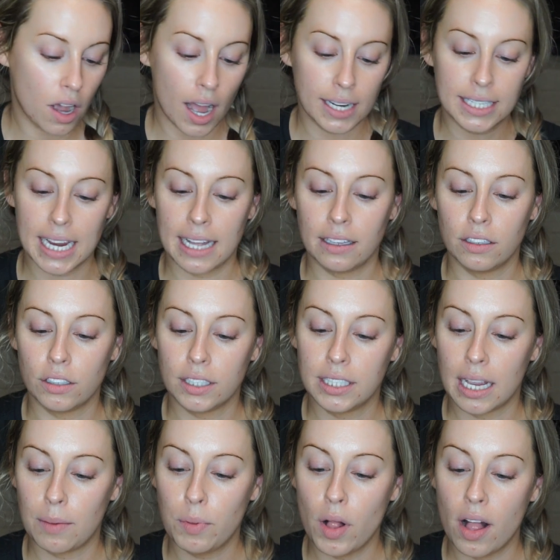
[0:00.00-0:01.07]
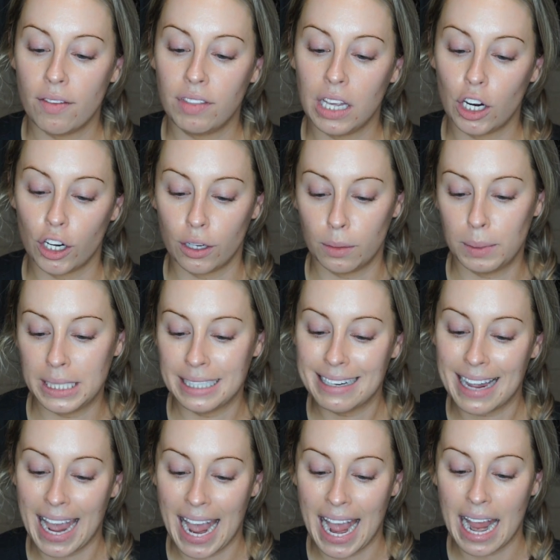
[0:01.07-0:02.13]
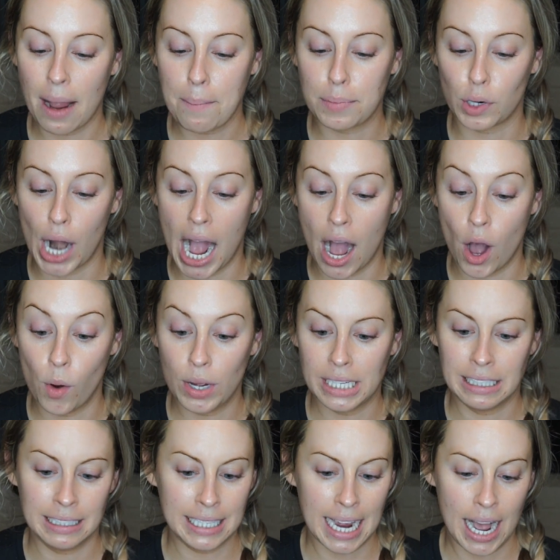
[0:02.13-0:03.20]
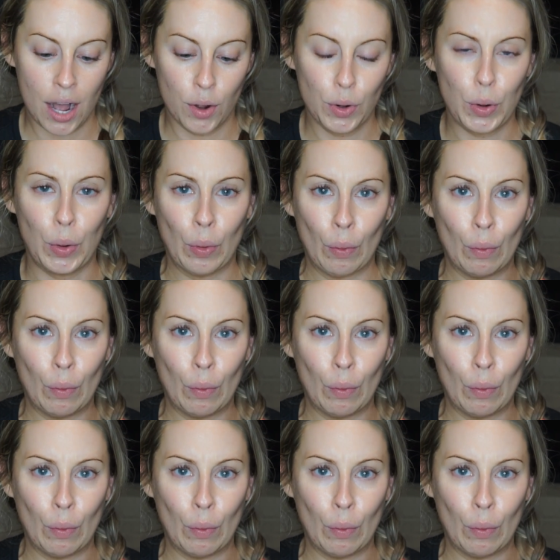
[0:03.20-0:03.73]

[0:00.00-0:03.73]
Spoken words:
got a little sample of the Urban Decay Brow Endowed.